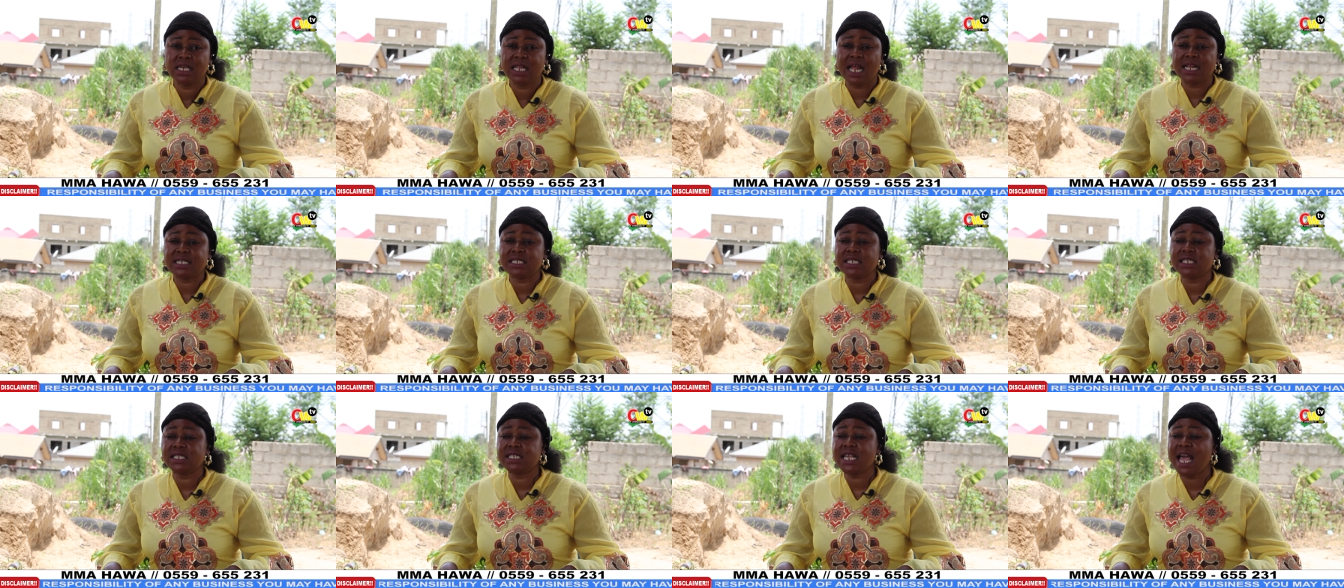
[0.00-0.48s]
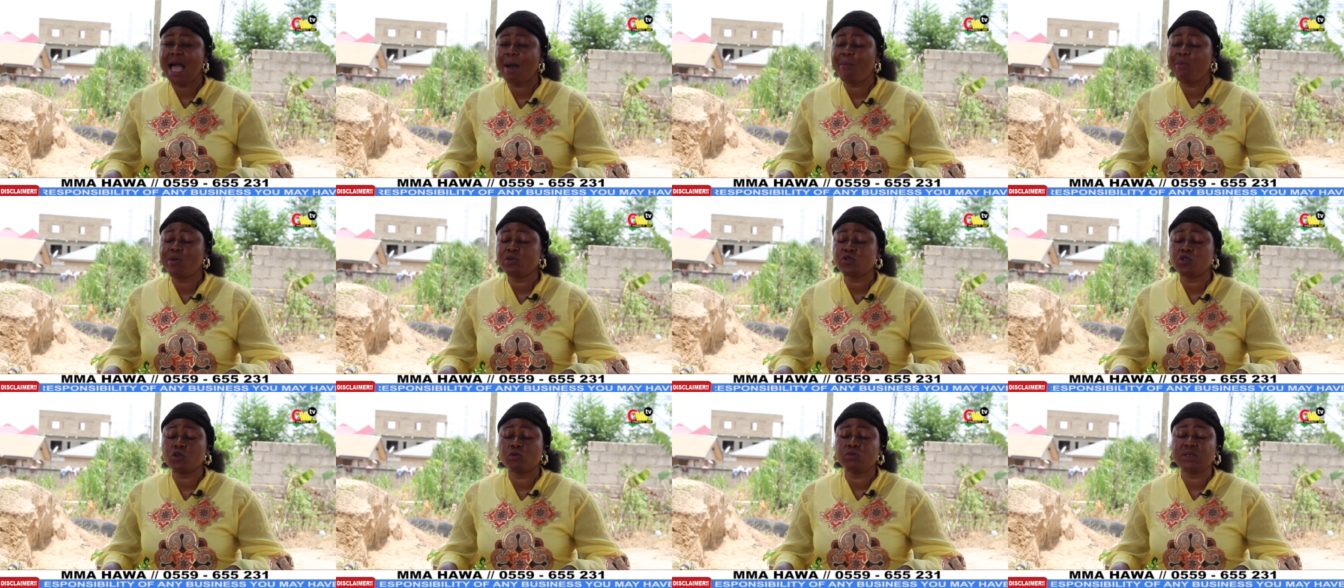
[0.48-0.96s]
na ti si
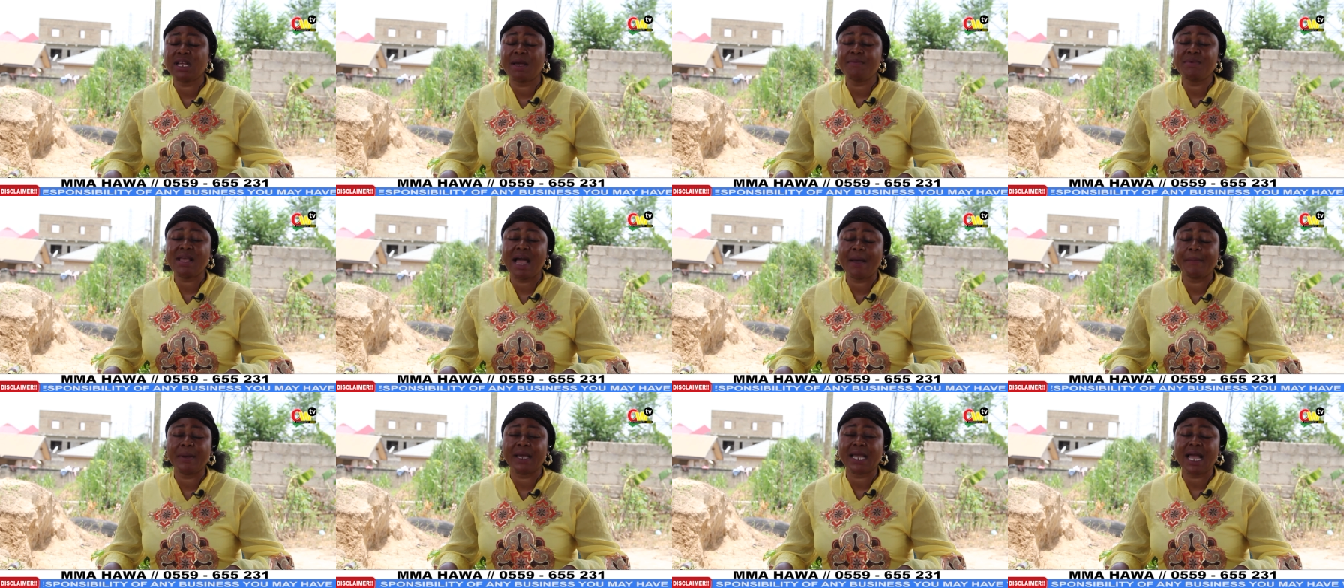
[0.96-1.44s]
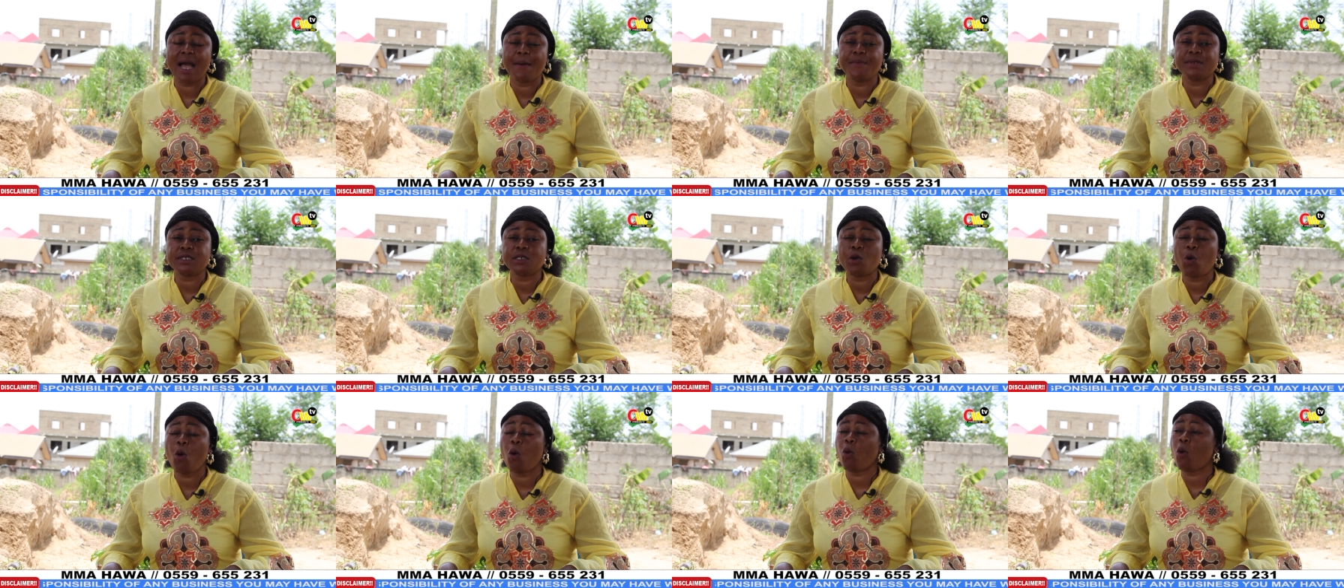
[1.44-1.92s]
abosom de bia me ka
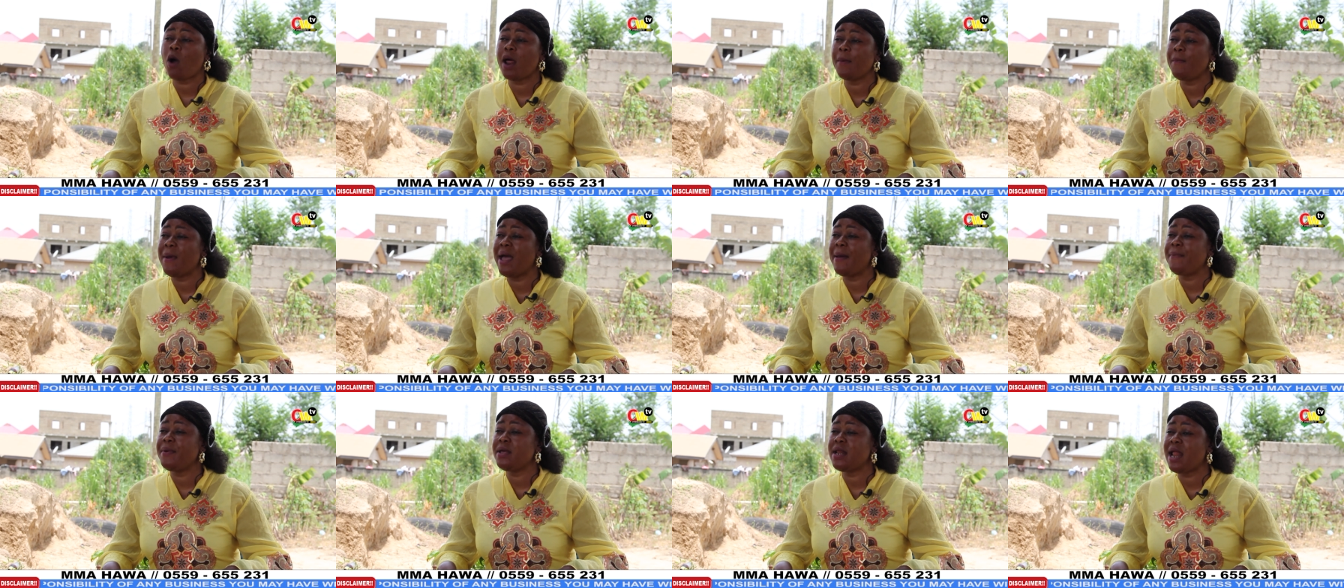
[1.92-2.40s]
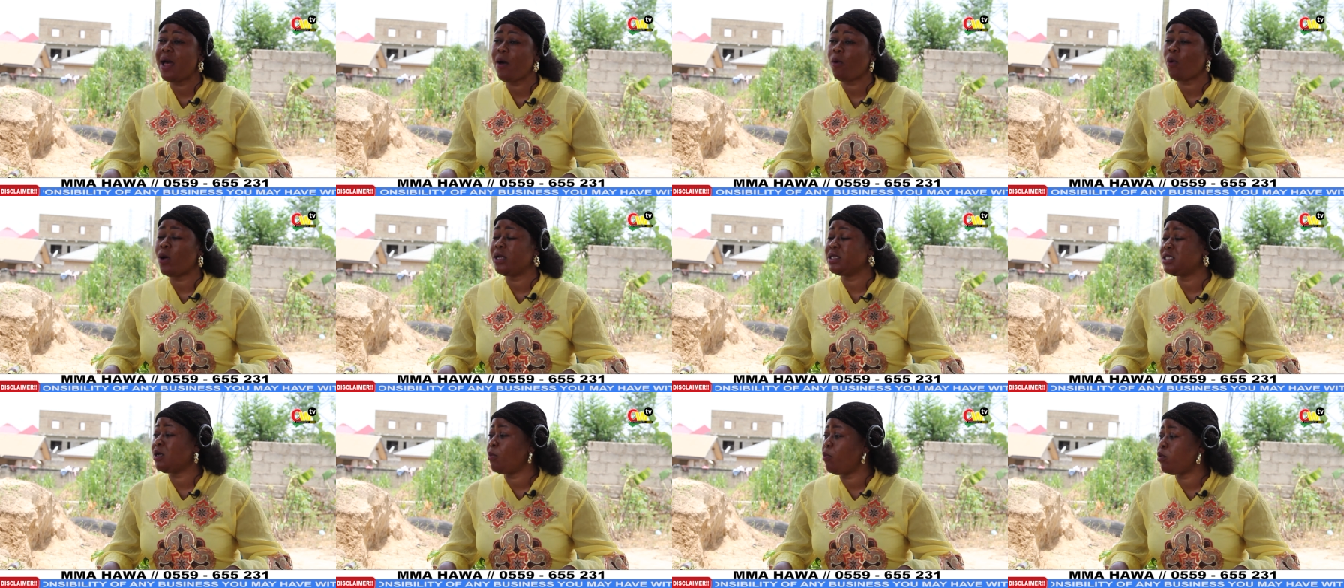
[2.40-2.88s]
me se wo ko ba bi na
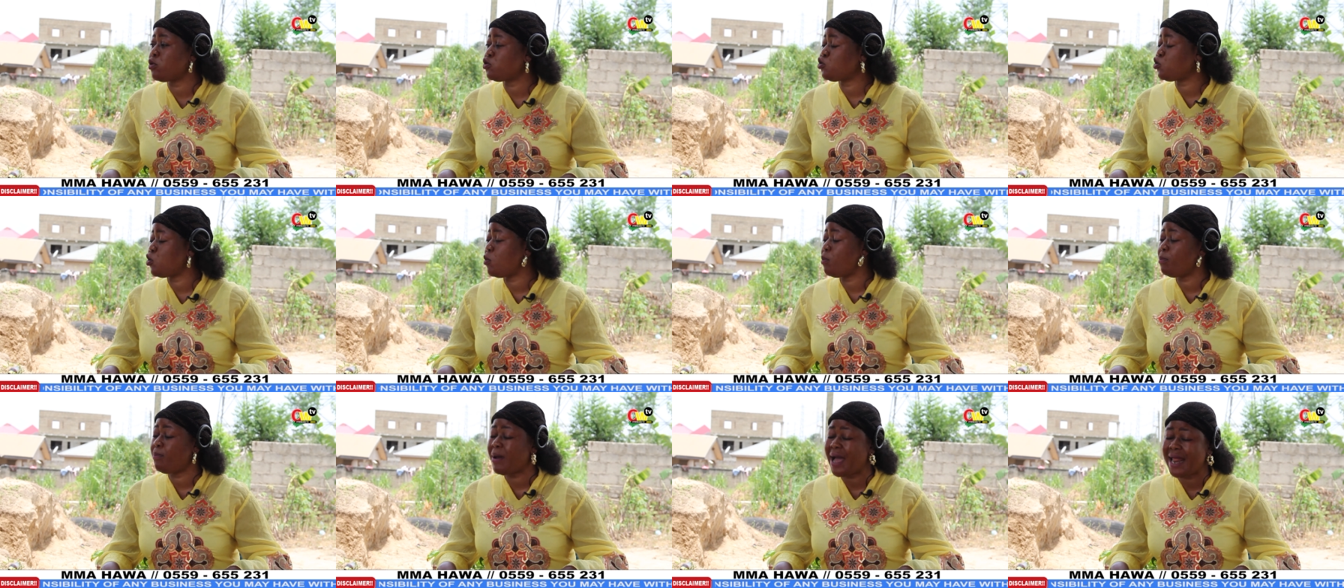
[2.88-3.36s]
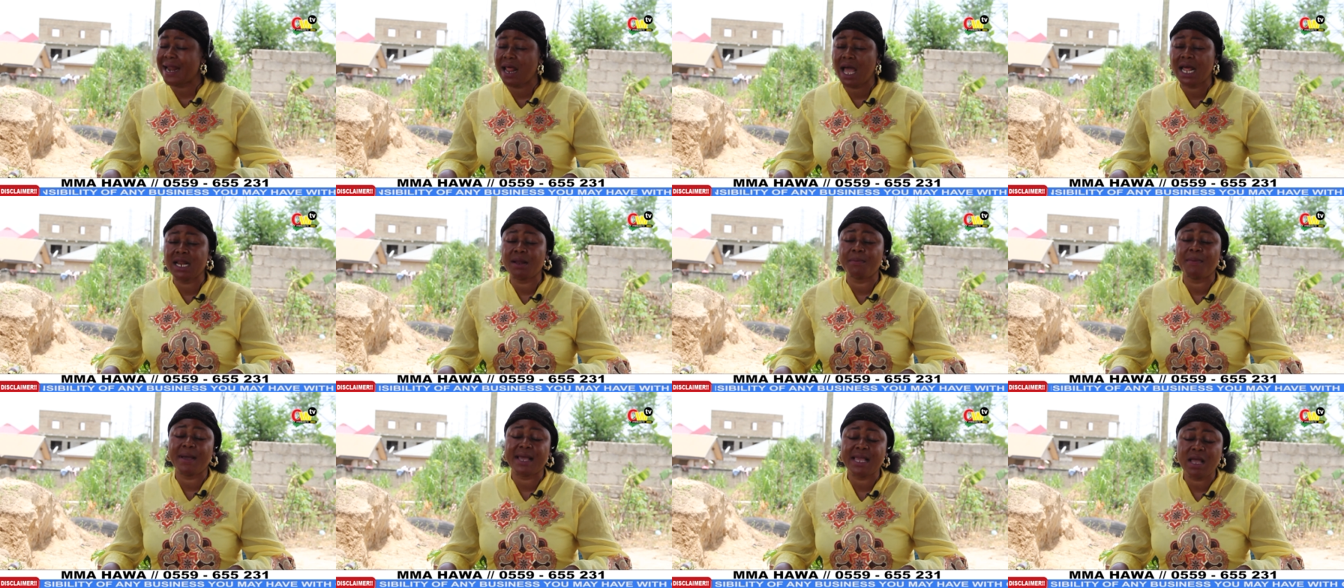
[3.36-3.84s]
kwaje bosom ba
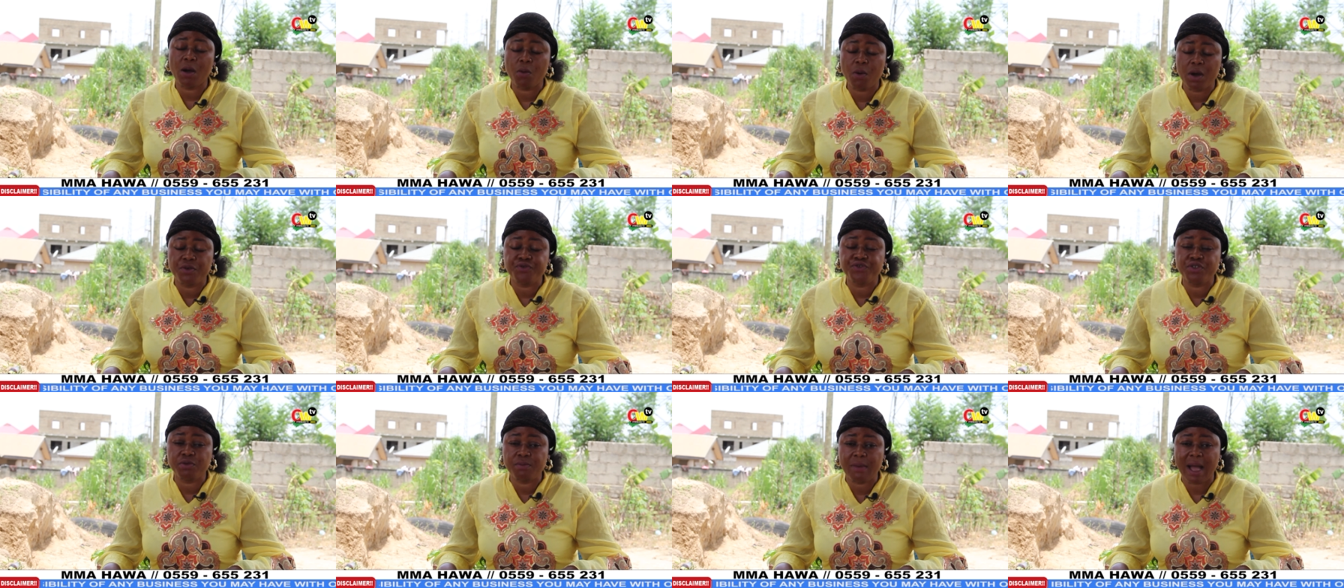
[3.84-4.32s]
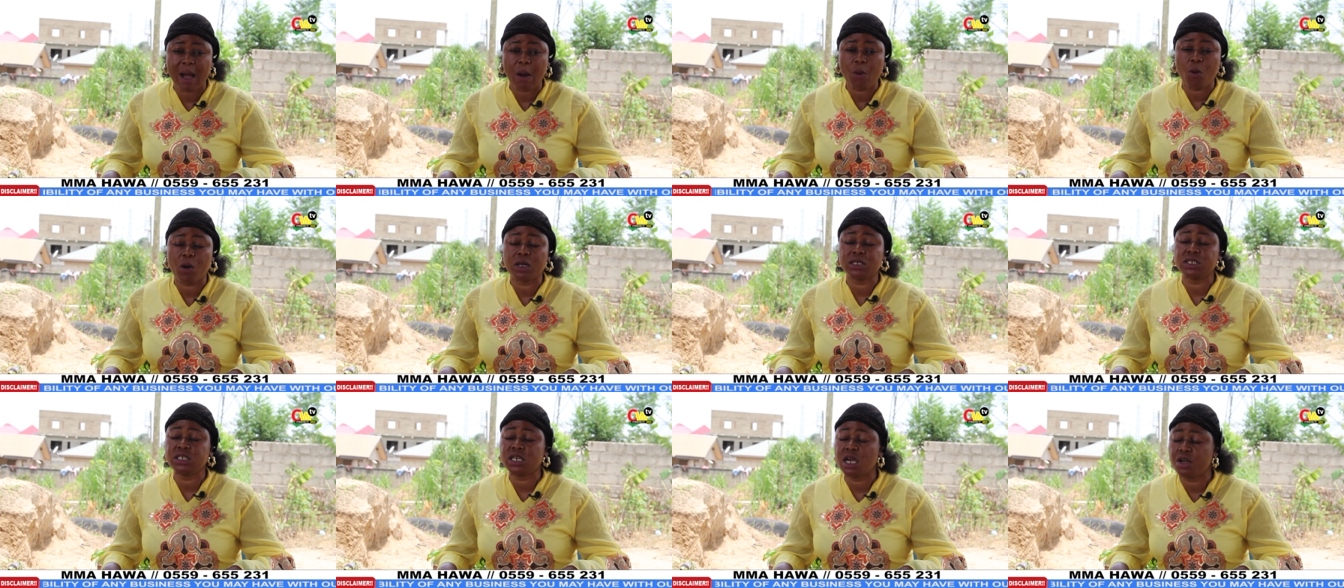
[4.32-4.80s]
na de be ye wadwuma
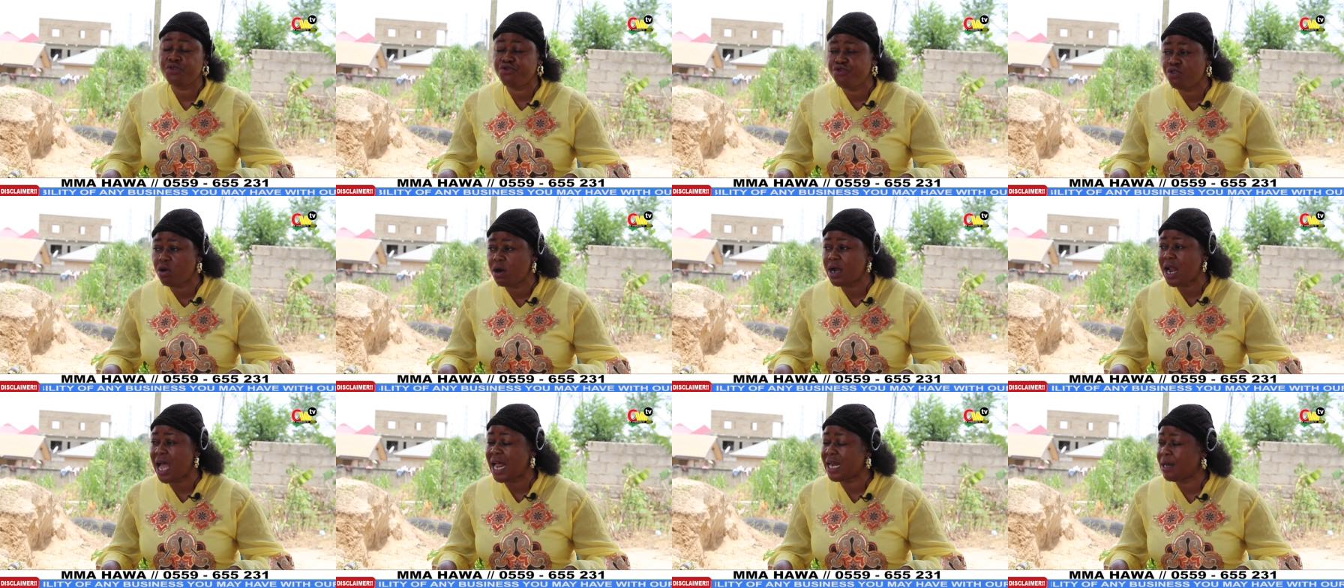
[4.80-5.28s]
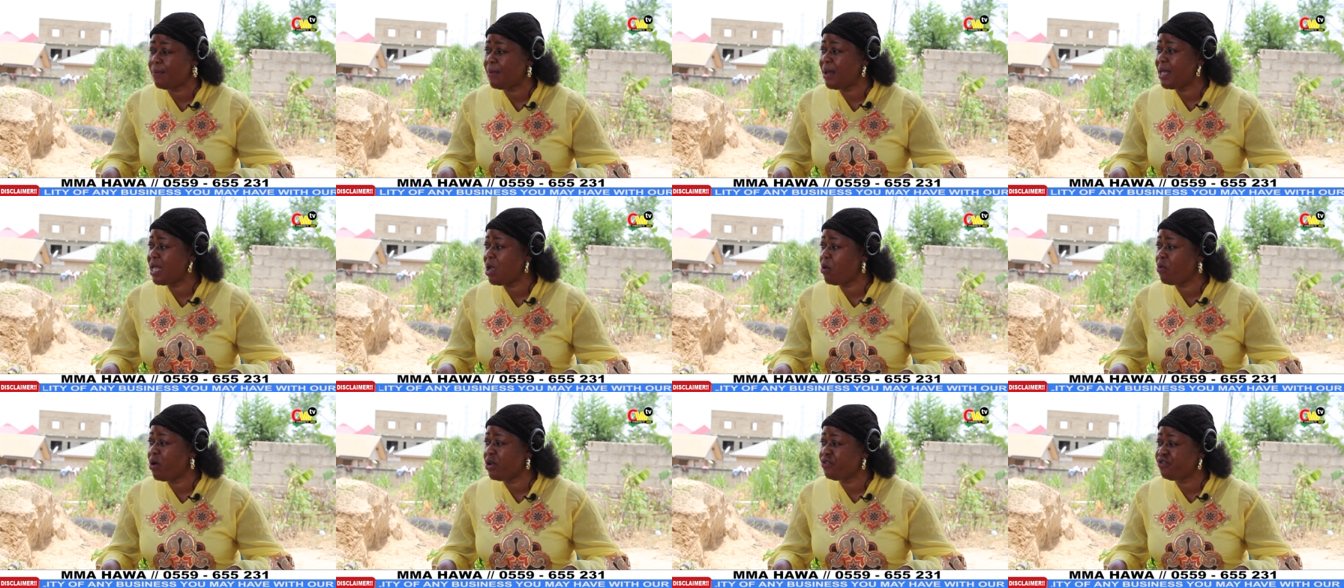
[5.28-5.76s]
kwaje eduro na de be
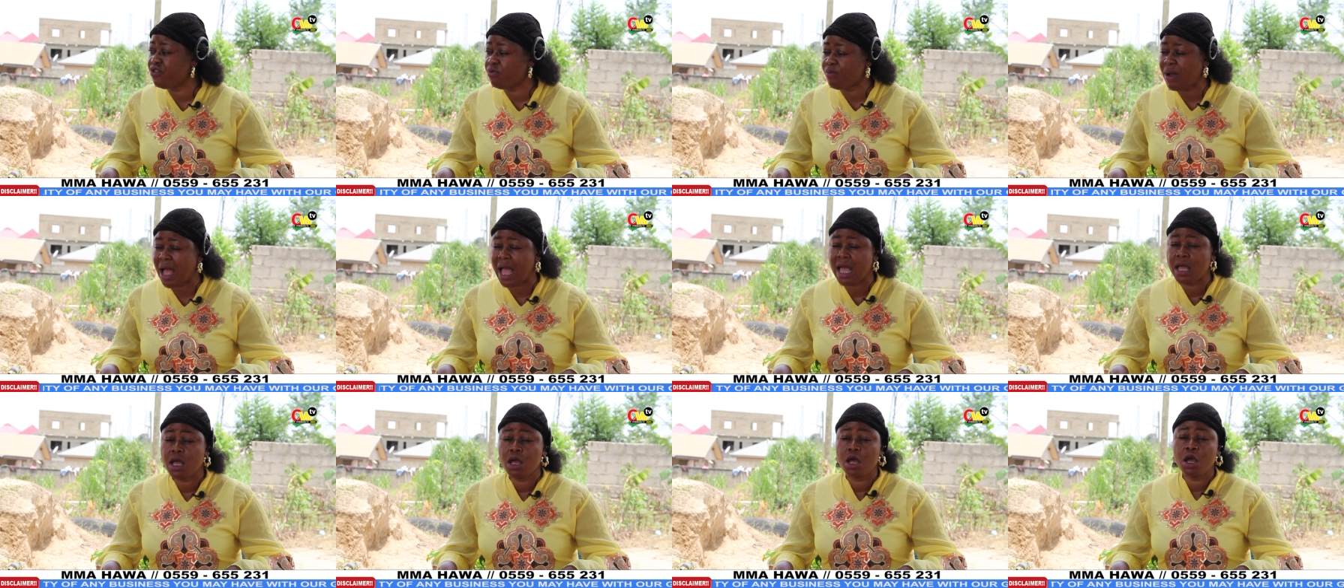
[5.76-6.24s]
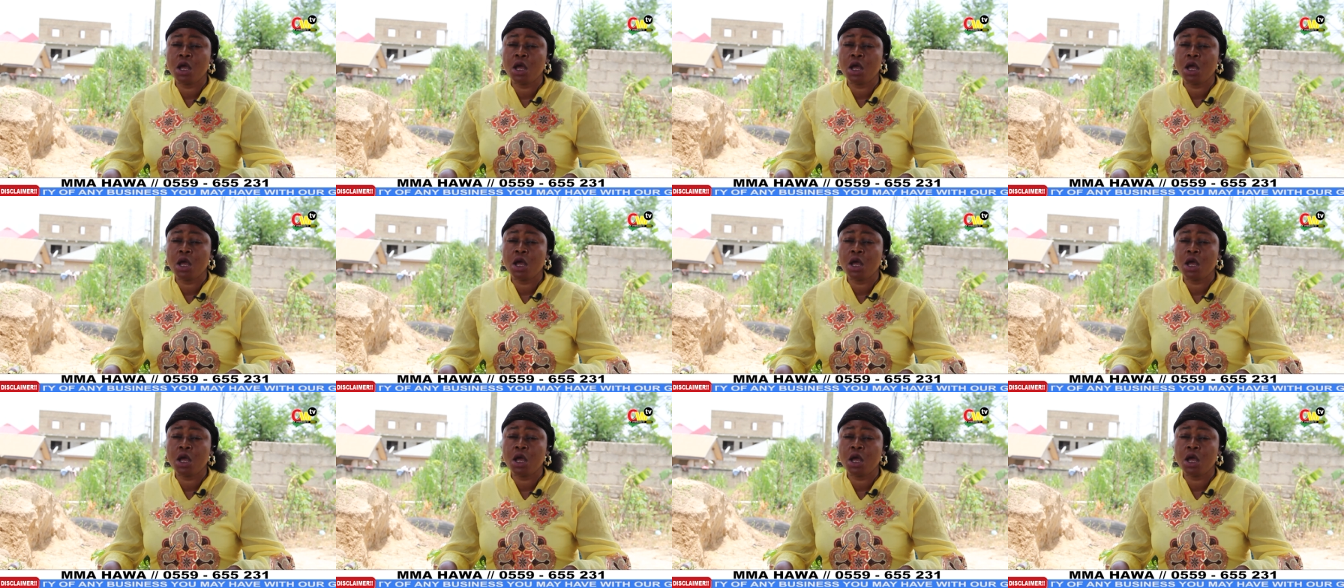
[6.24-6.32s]
ye wadwuma